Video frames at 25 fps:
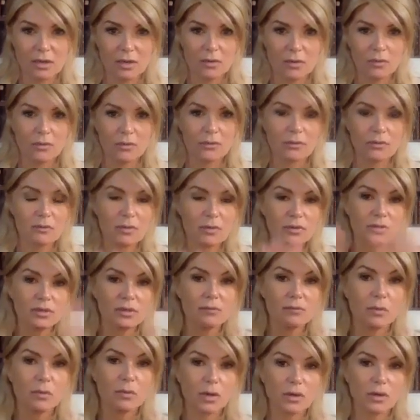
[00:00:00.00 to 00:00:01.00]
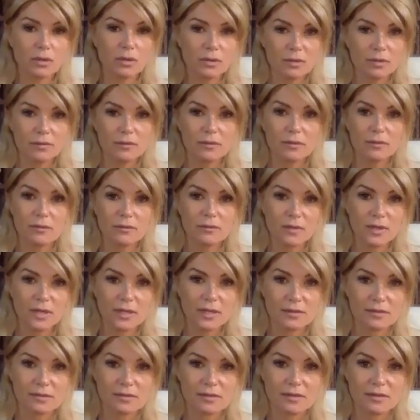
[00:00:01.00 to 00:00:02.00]
with the most important
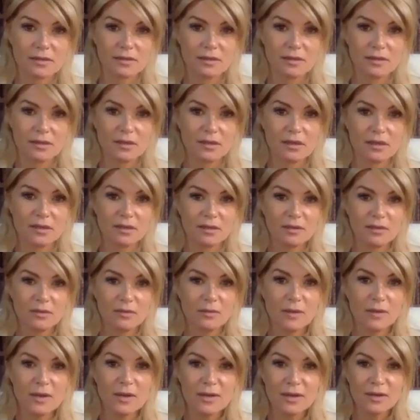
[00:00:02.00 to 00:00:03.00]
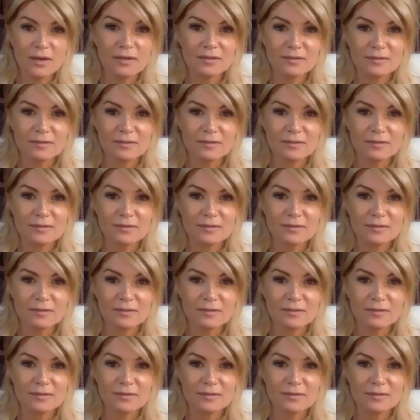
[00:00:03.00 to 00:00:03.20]
things. Why not?